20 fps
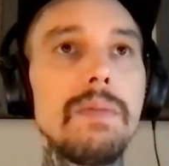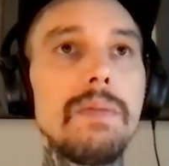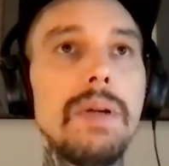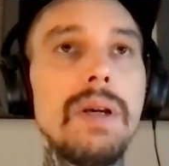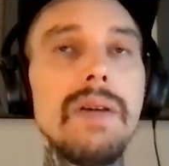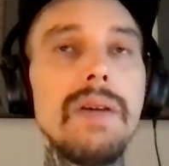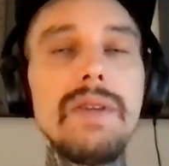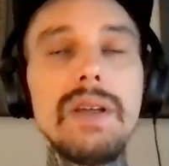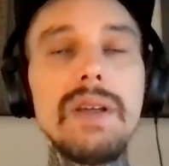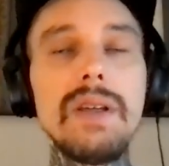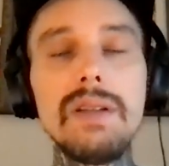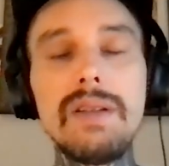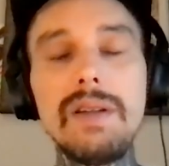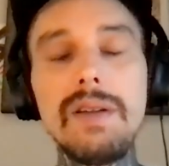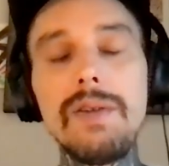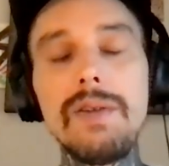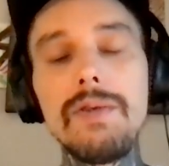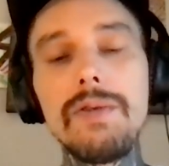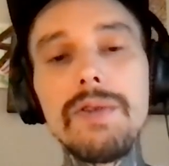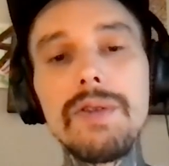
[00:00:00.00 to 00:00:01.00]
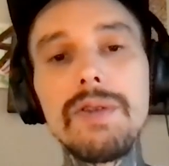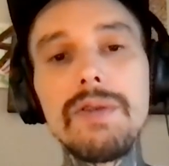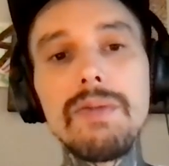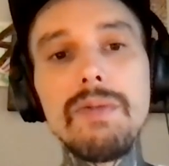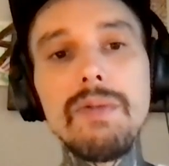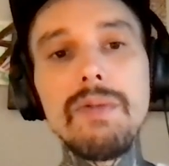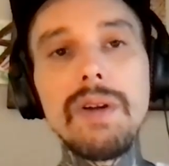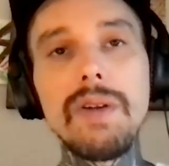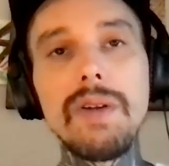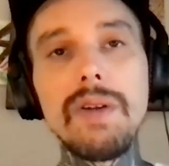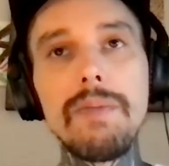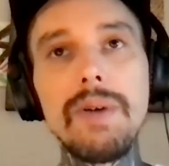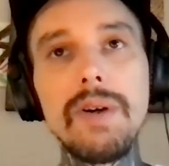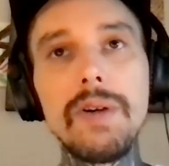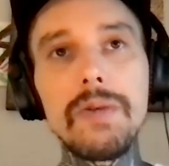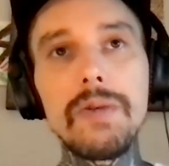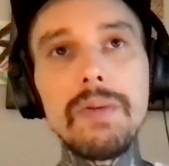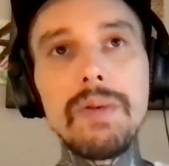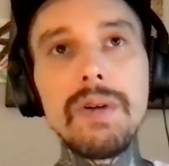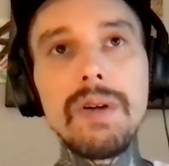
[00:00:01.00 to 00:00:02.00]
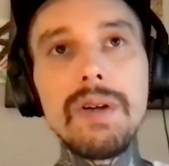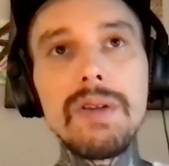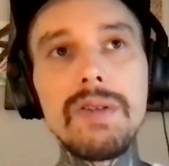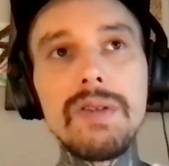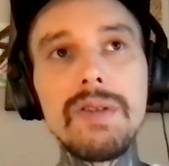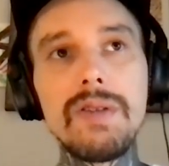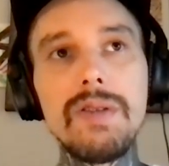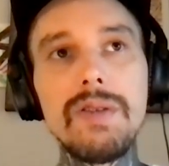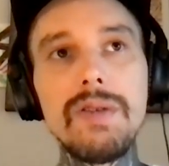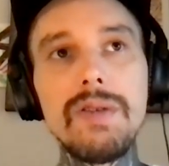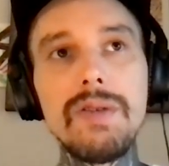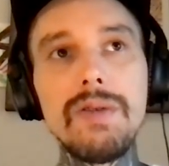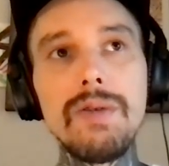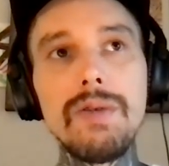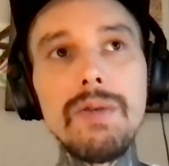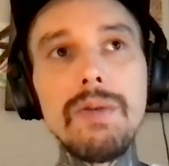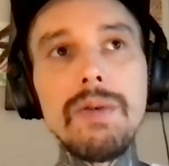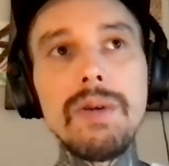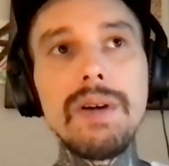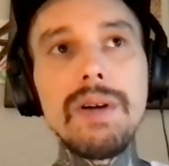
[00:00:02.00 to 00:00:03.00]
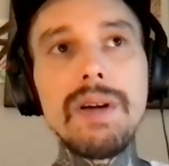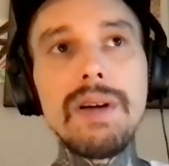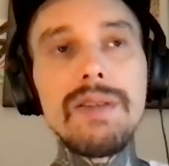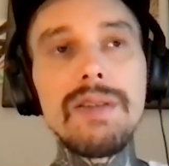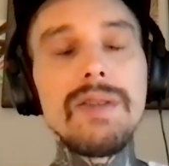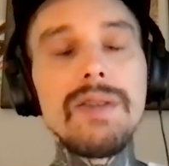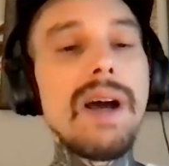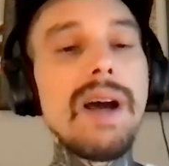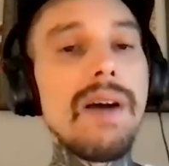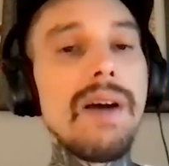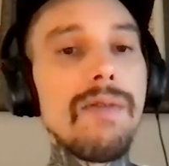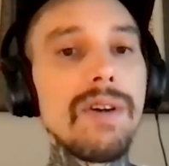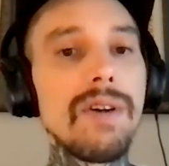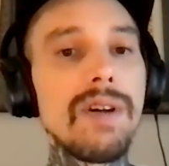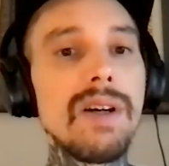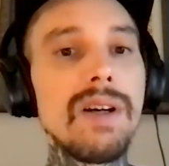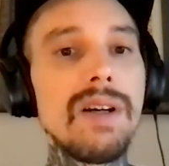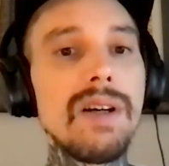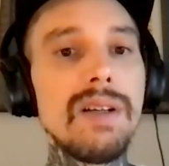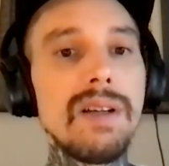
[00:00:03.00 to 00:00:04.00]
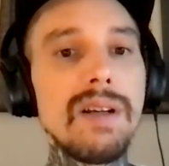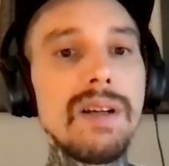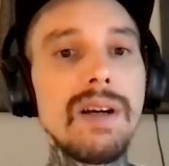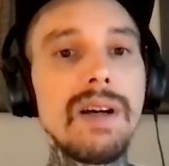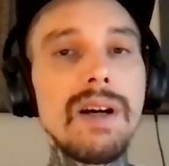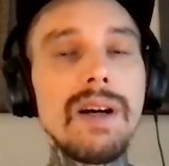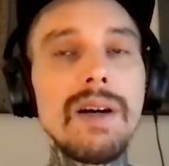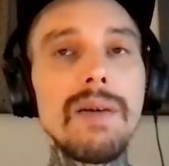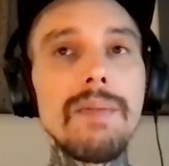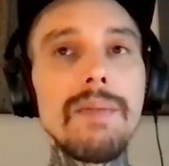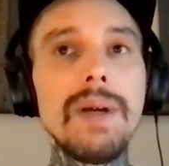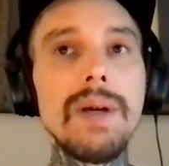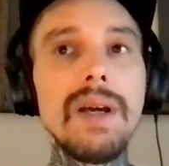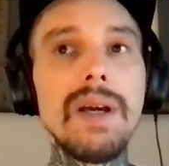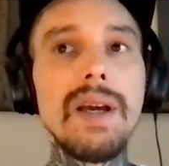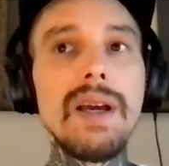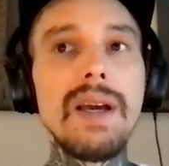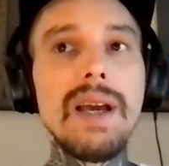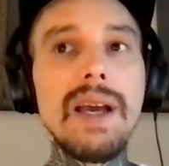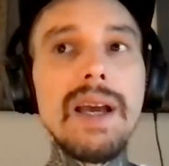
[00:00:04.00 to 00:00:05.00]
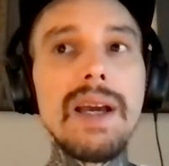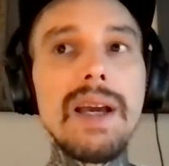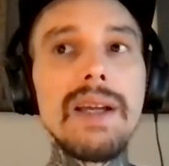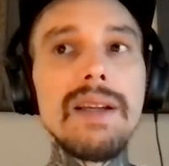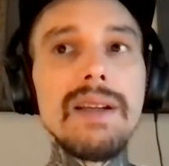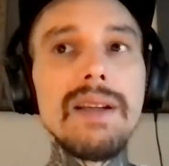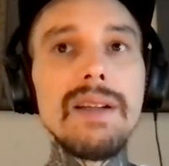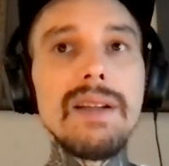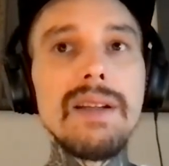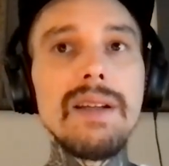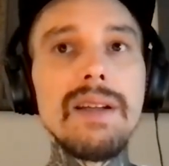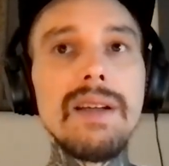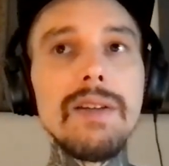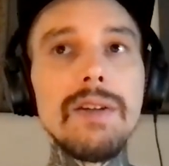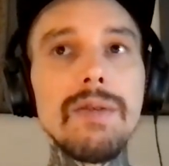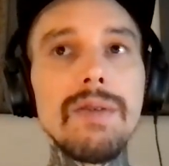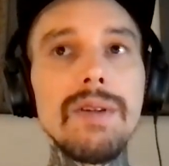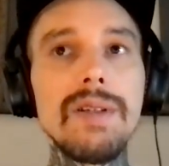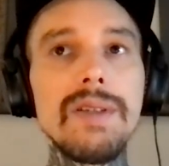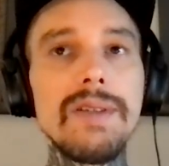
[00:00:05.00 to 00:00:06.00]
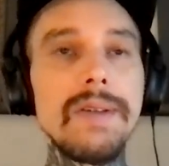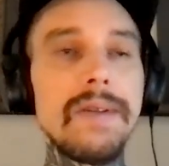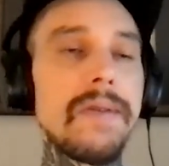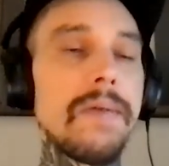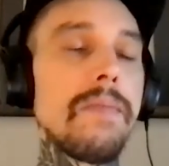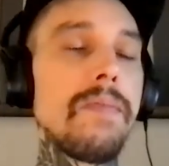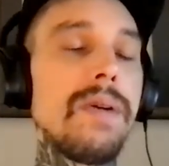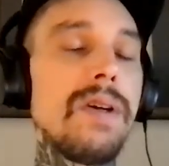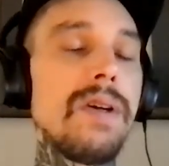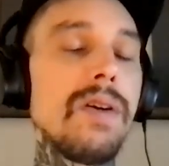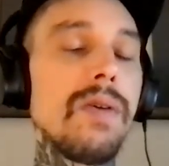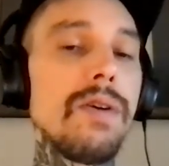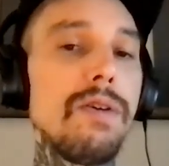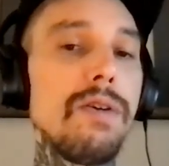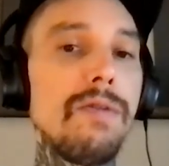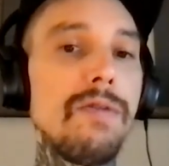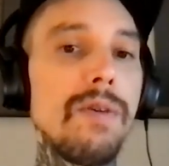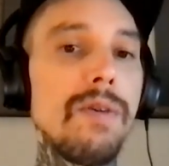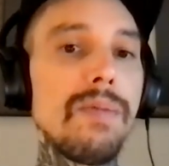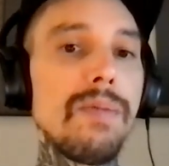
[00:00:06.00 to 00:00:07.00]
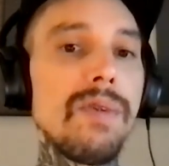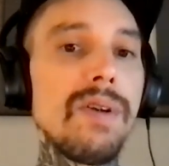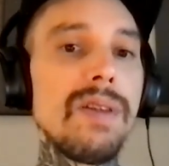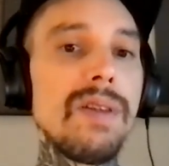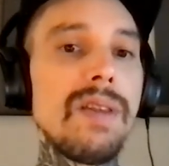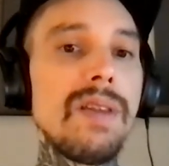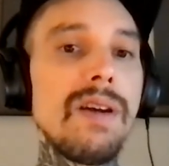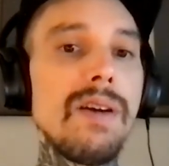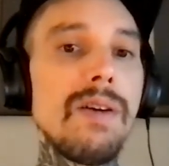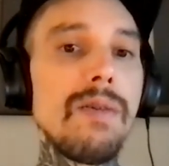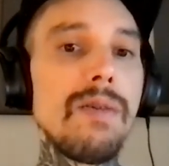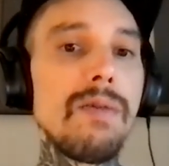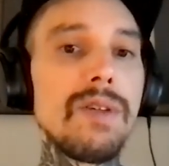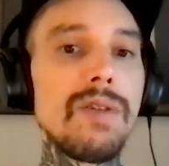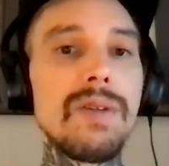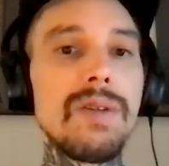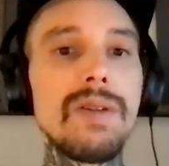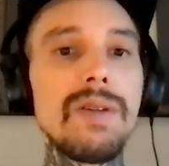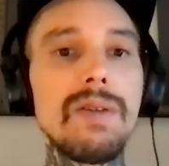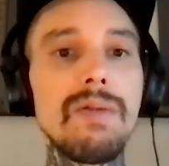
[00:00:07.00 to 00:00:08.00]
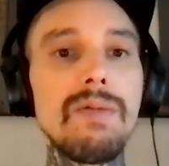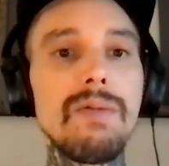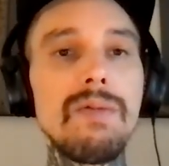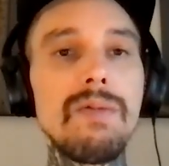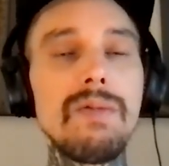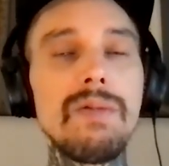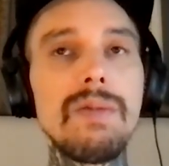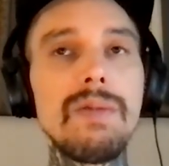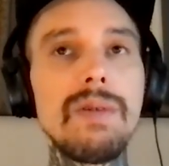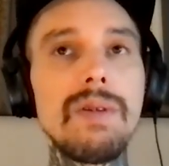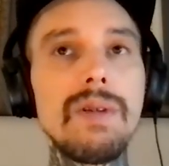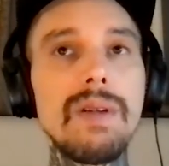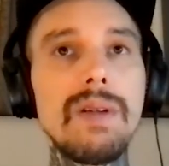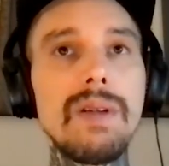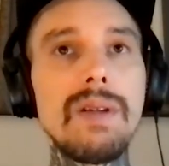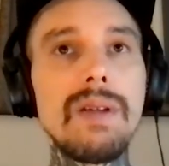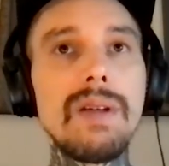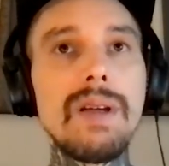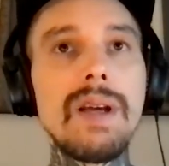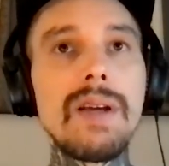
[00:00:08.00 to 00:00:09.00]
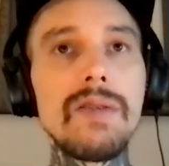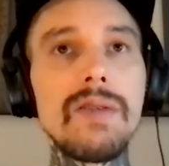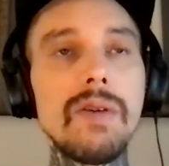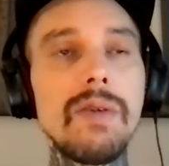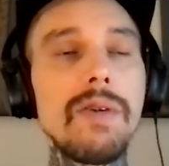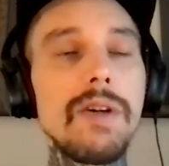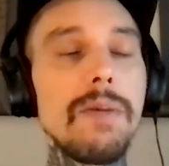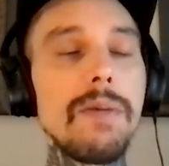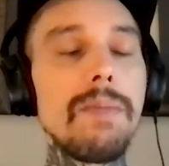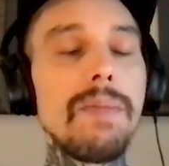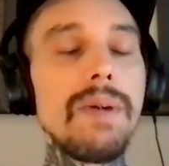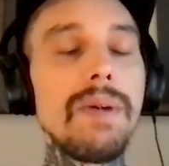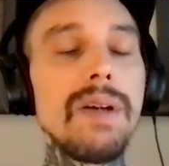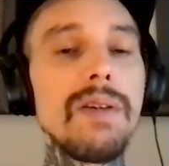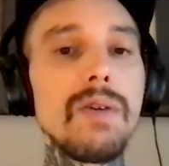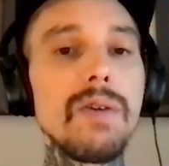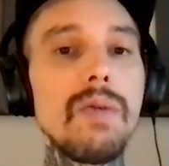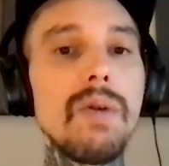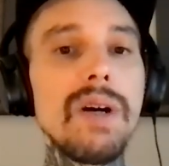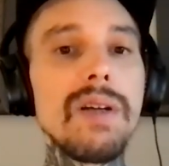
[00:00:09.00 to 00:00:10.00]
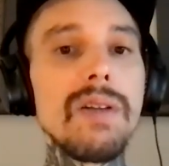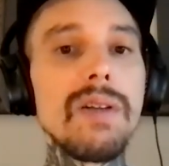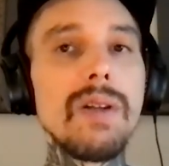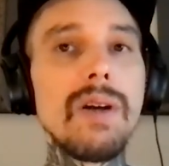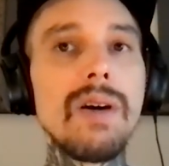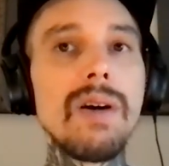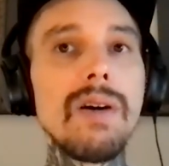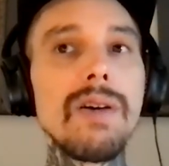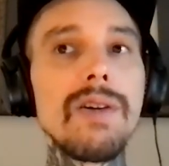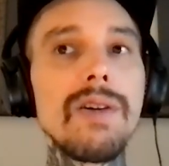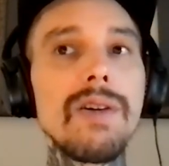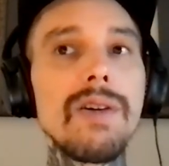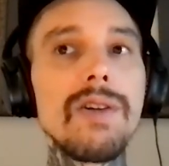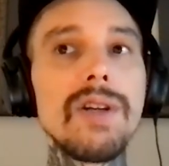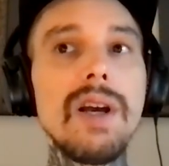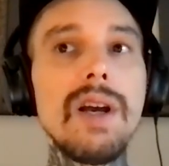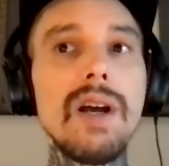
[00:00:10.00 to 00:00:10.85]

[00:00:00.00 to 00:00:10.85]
pivot, to use one of the buzzwords, to to Africa, um, and increase its imperial footprint there, which has already been quite large.